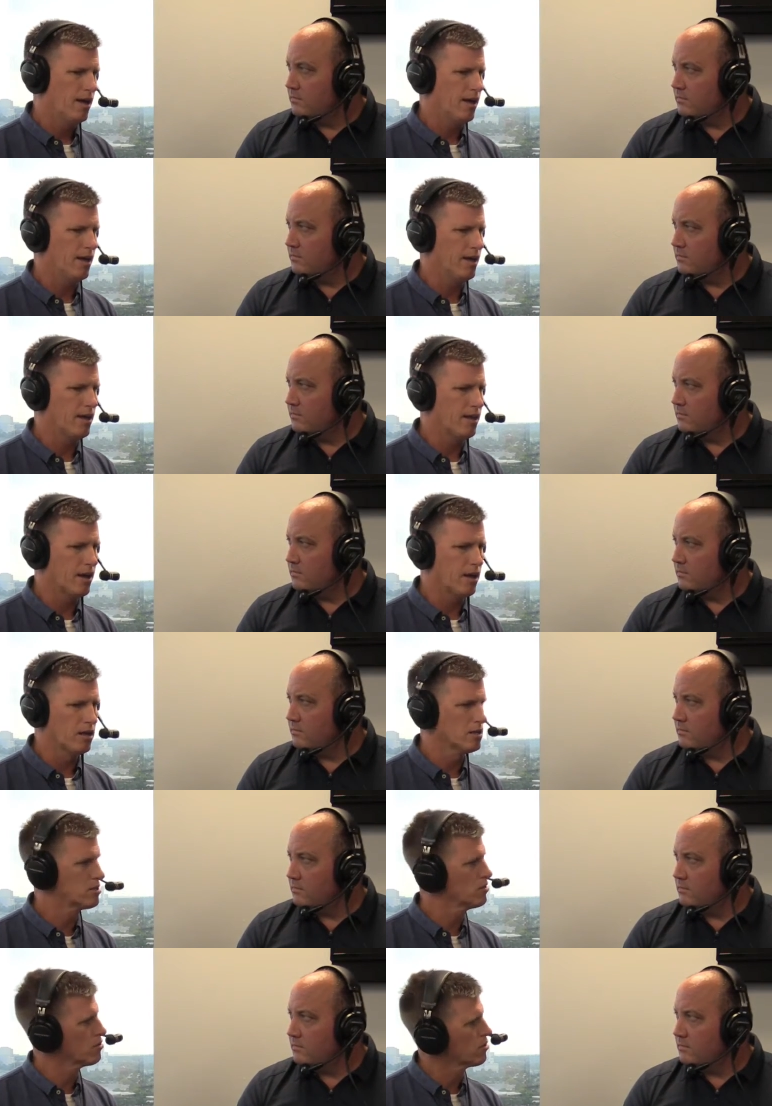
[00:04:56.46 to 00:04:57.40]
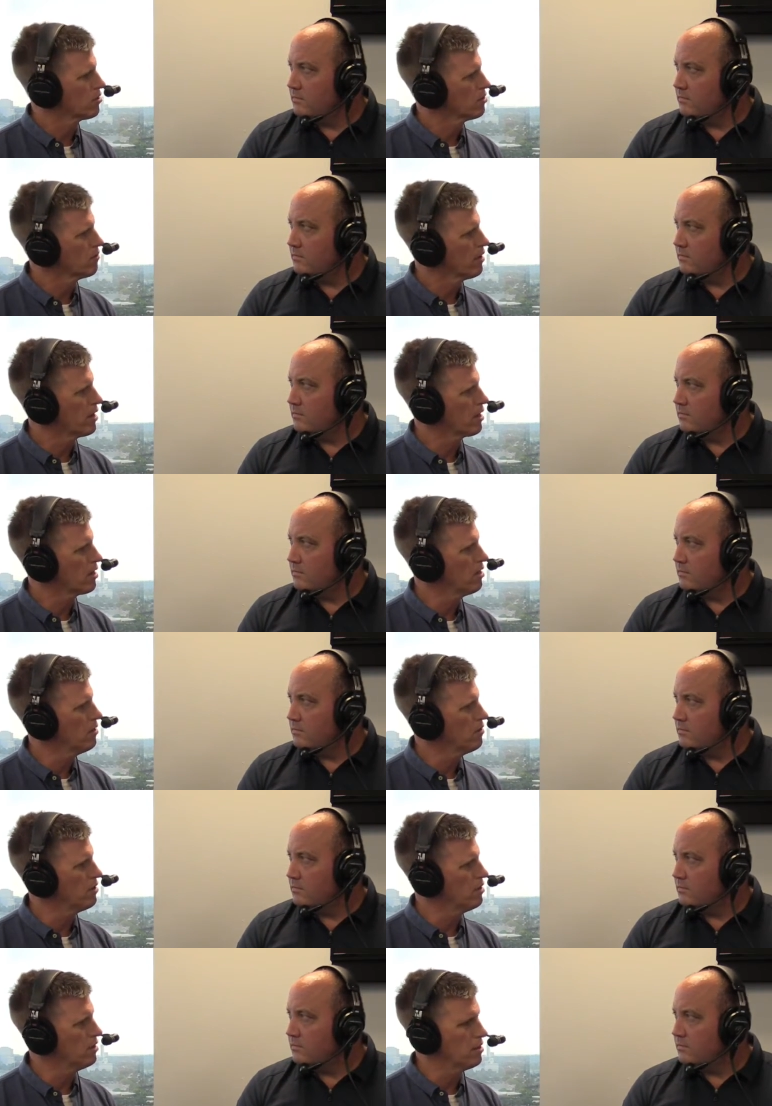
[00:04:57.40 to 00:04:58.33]
Speaker 1: and I listened to it on the
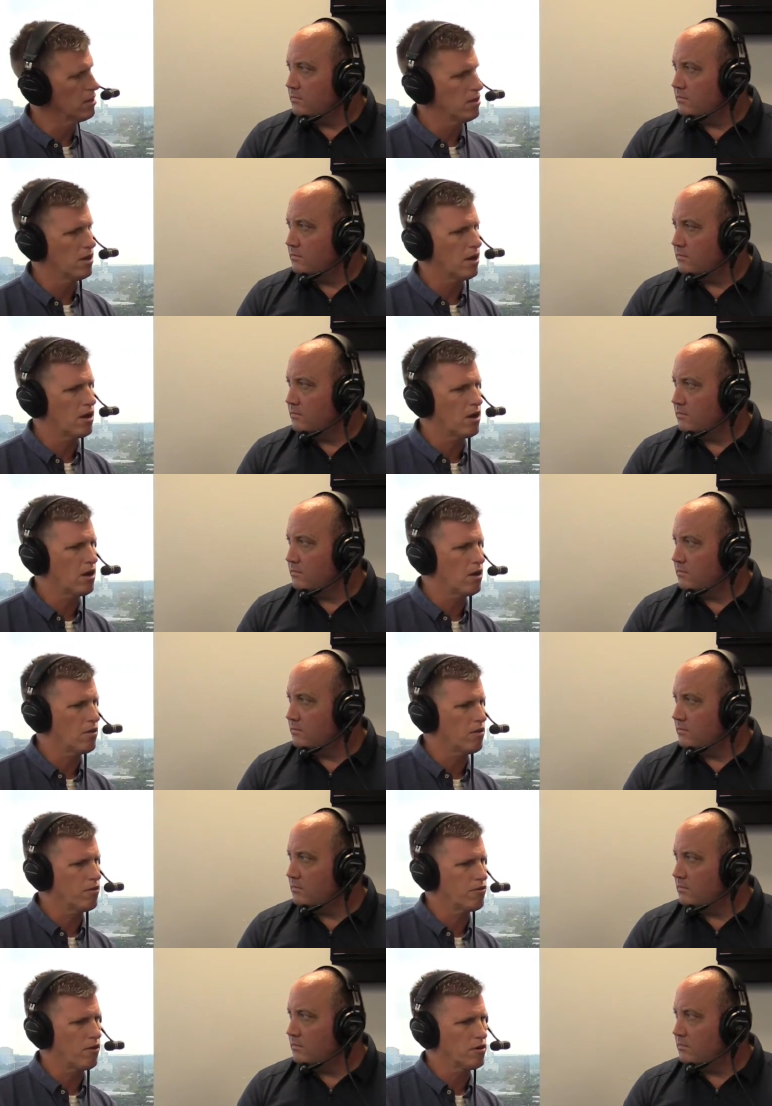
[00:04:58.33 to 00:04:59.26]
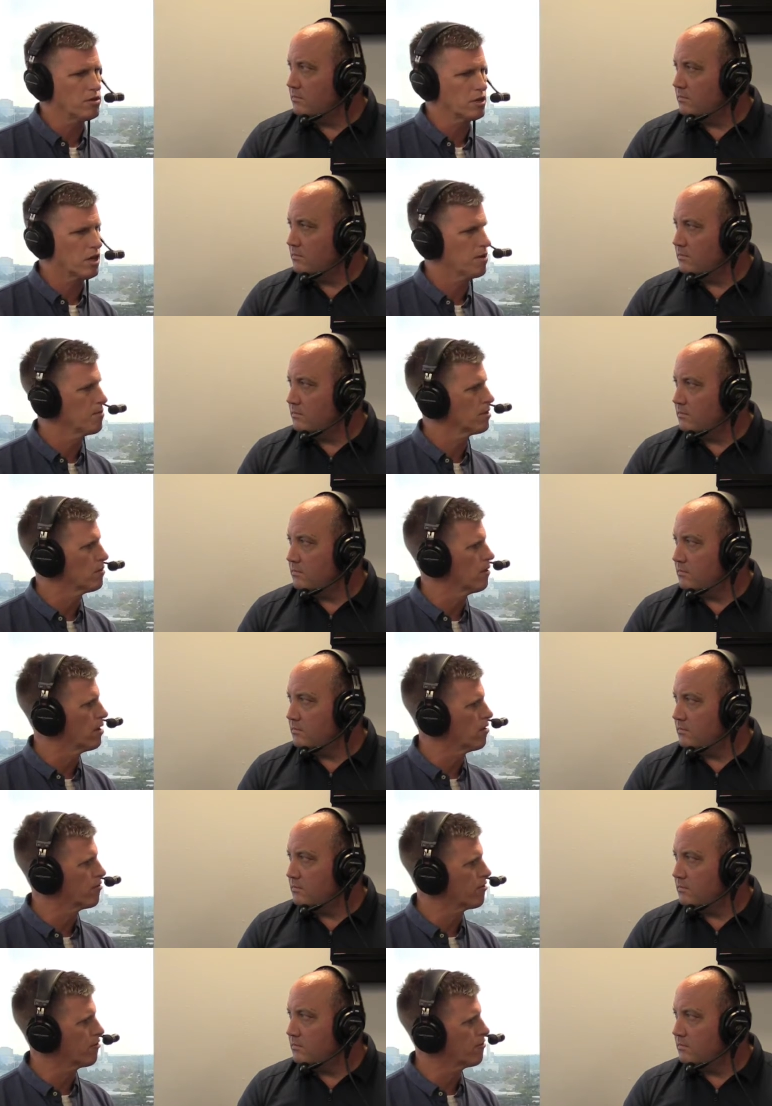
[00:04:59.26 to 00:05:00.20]
radio. And I, I, the sergeant came on the
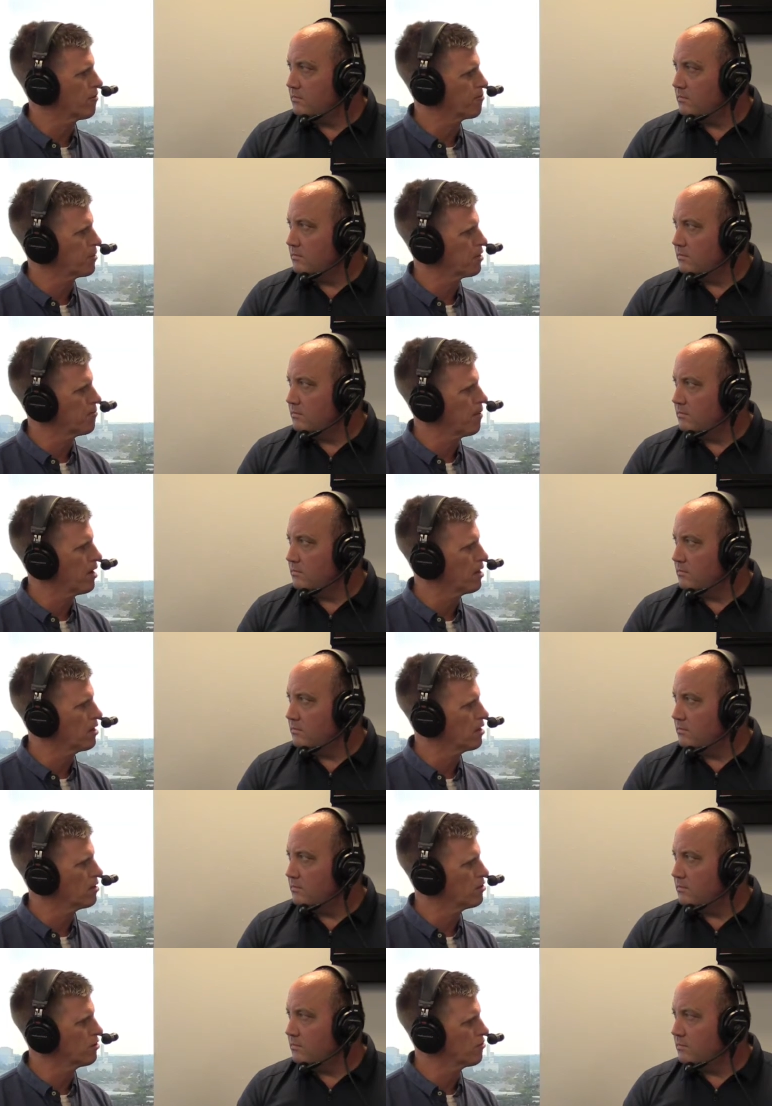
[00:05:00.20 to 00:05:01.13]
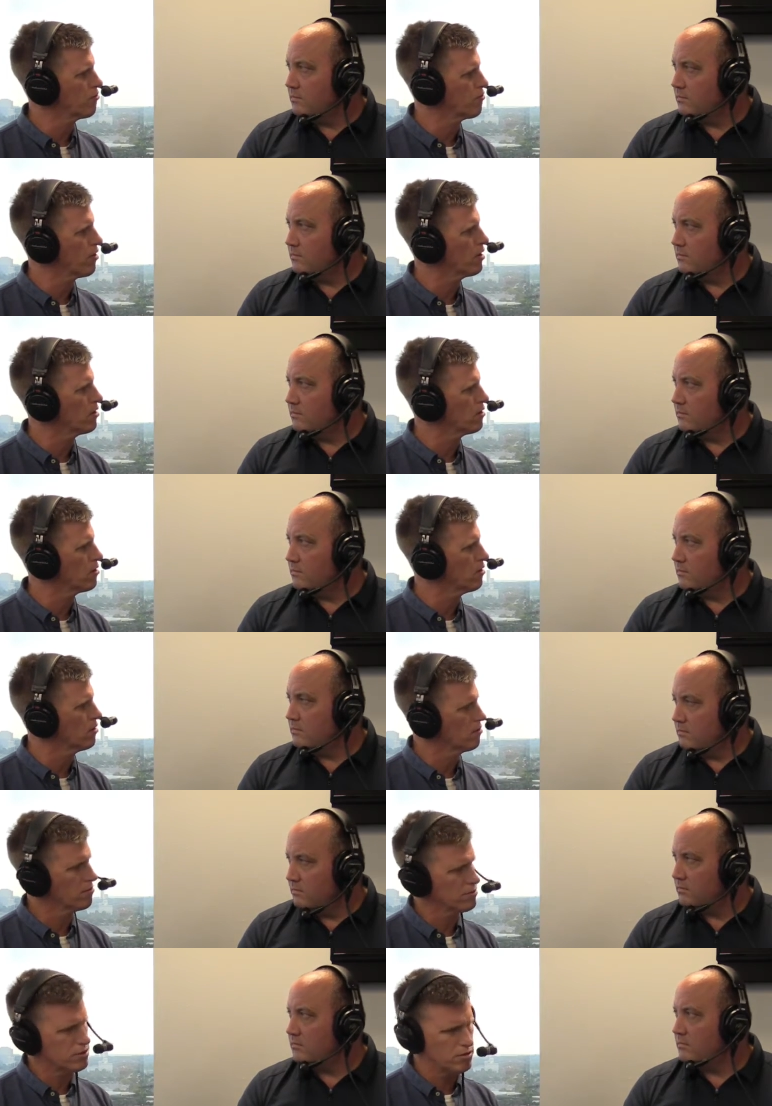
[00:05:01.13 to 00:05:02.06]
radio and said something about he had just threatened
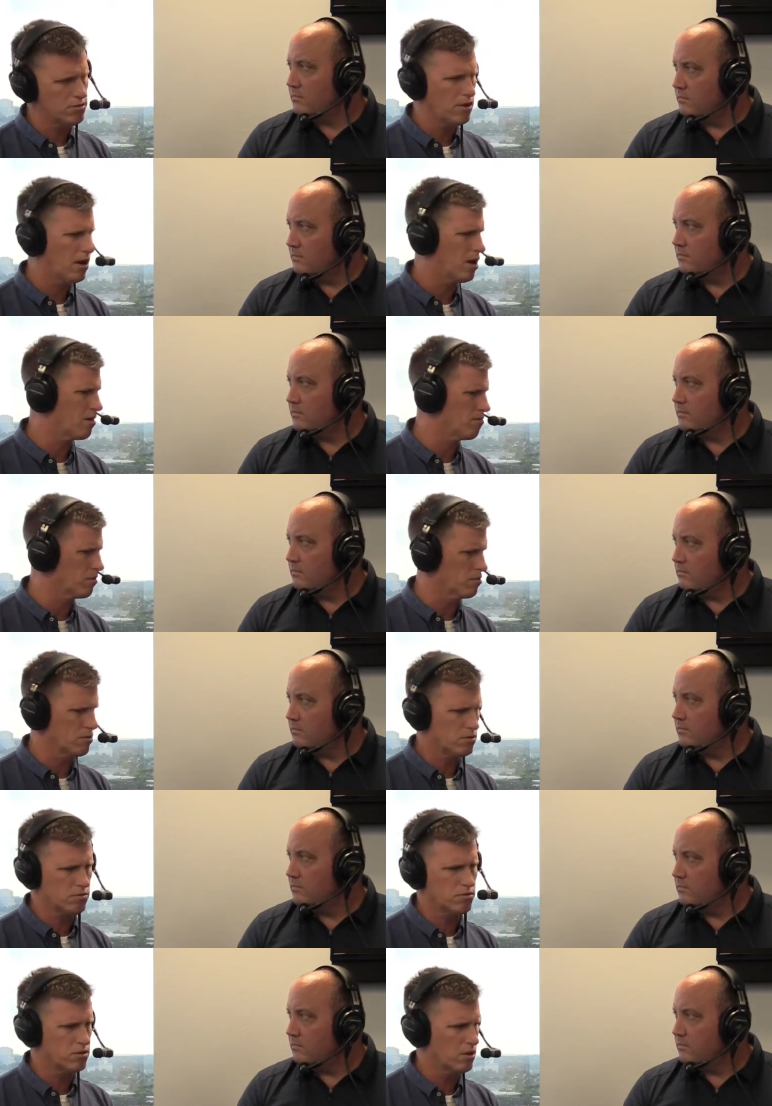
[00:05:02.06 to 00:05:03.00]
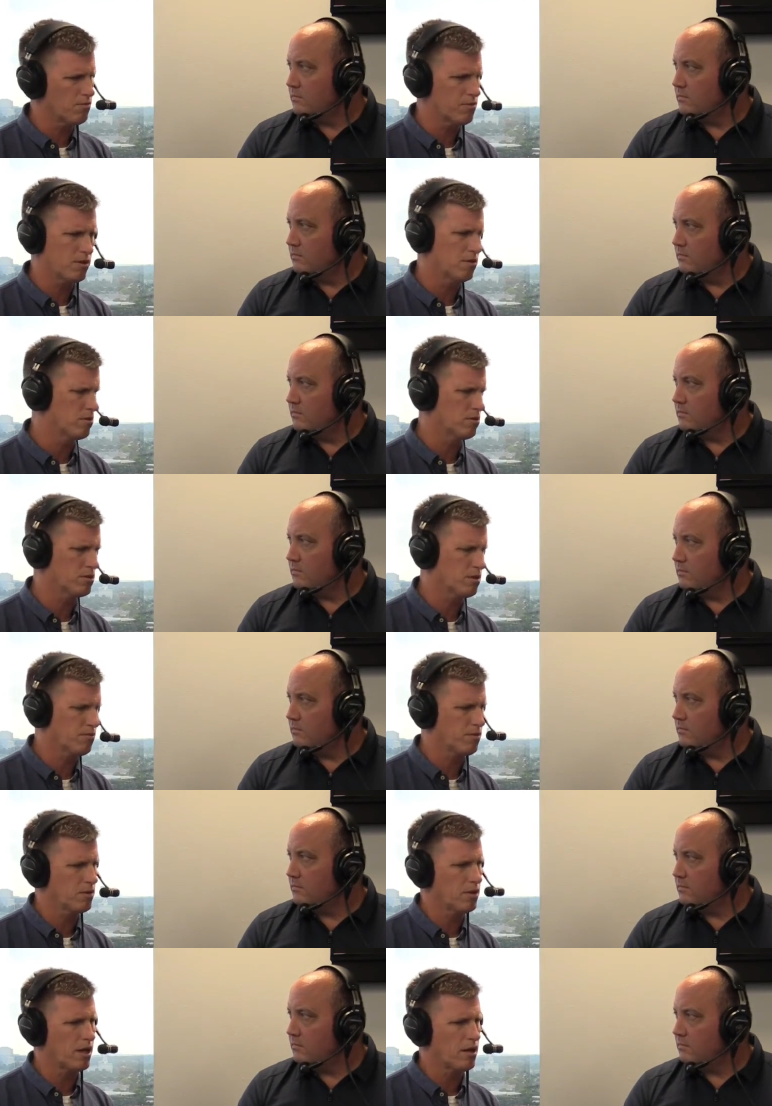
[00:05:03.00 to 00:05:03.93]
to shoot at him or shoot something or
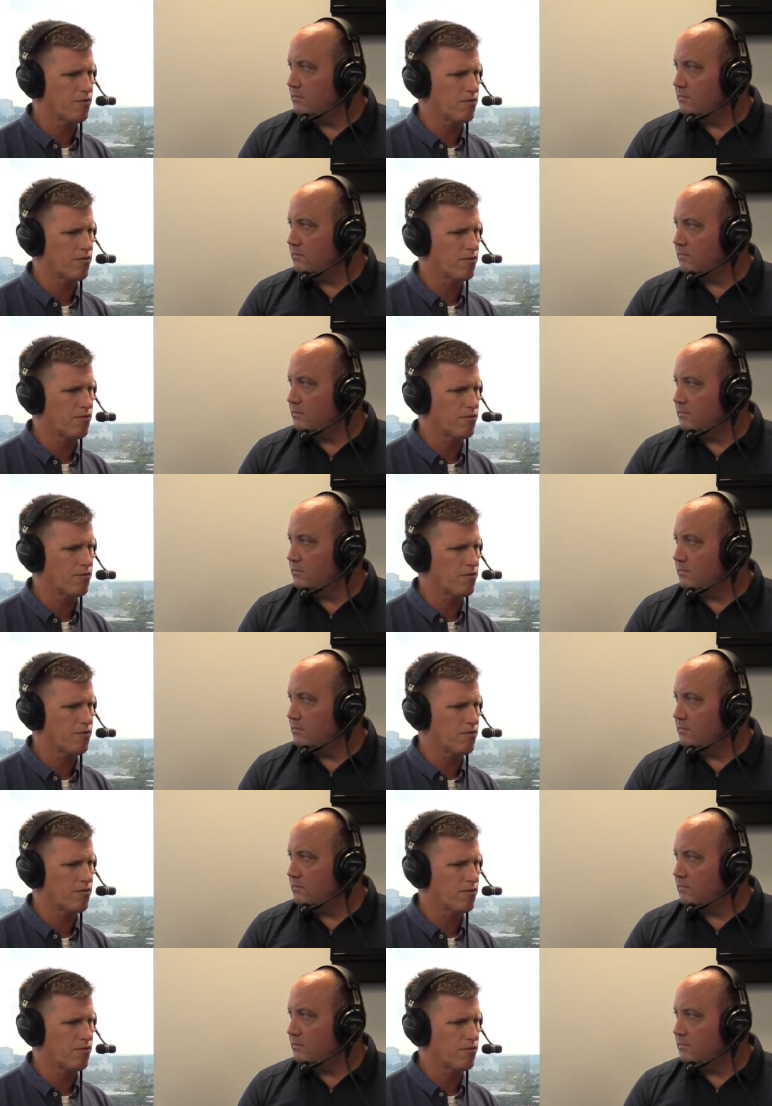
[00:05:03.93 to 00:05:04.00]
something to that